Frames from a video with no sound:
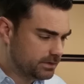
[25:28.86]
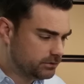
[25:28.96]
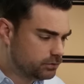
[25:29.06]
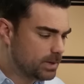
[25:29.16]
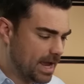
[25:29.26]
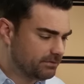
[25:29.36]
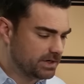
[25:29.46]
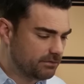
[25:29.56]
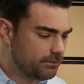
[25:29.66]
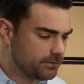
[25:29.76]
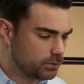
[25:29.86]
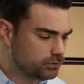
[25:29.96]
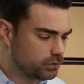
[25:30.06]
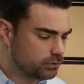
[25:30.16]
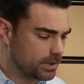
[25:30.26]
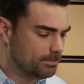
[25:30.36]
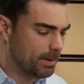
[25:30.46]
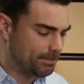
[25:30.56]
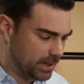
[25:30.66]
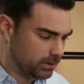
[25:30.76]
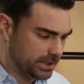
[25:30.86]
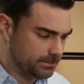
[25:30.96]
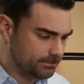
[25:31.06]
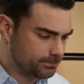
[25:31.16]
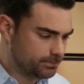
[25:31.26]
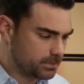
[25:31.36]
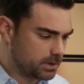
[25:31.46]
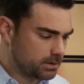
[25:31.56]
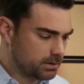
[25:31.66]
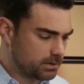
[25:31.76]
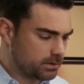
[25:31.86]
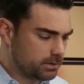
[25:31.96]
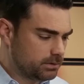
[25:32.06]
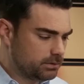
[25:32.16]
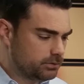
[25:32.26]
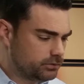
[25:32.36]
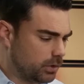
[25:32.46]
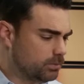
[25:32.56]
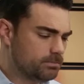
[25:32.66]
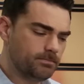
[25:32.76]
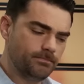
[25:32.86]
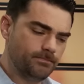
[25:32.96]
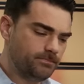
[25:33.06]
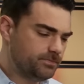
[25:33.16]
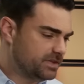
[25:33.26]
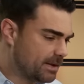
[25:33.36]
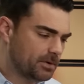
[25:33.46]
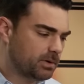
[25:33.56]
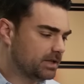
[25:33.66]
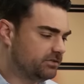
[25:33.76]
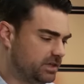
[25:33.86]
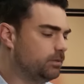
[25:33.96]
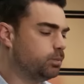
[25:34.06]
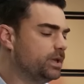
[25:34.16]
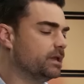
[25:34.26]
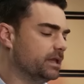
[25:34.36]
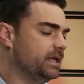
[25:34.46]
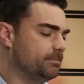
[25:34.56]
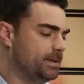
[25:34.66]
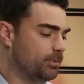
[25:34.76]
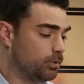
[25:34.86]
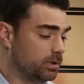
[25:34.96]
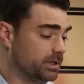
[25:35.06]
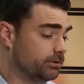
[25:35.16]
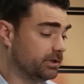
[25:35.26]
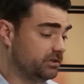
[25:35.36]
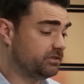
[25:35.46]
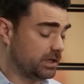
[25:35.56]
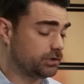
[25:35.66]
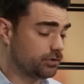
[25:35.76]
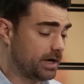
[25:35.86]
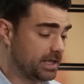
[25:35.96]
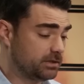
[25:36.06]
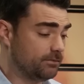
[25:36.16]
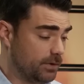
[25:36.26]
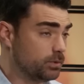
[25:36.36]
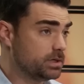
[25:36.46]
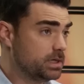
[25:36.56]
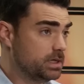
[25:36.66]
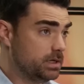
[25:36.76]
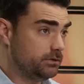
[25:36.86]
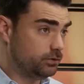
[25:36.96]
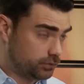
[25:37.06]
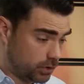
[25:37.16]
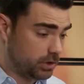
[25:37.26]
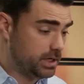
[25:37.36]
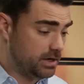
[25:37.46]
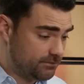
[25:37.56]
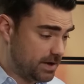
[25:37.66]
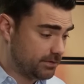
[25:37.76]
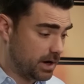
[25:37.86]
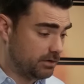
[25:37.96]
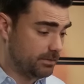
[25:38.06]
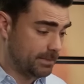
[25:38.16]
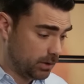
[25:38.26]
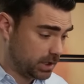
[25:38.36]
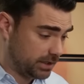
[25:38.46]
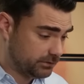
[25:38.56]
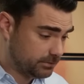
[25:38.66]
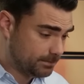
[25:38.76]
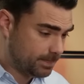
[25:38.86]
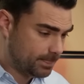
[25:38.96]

They do have enough votes to do it, but barely. So the Democrats did wheel in people who are literally sick to try to get the vote to turn in favor of Mayorkas.